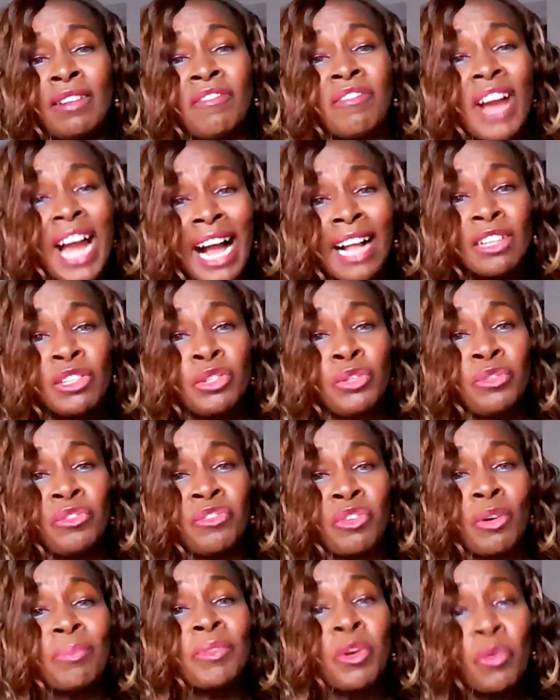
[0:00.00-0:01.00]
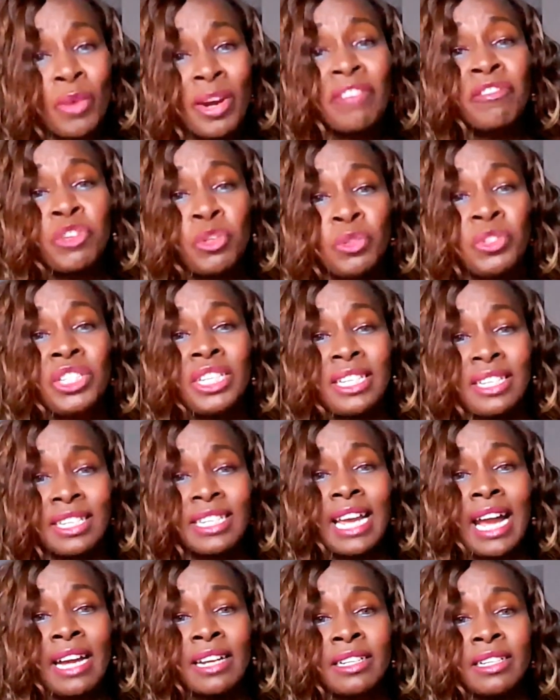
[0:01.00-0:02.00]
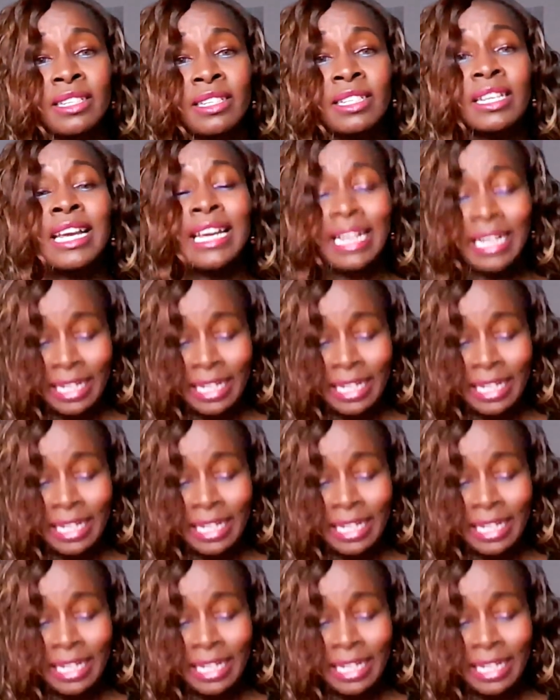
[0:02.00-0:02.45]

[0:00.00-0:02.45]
value from the refugee status,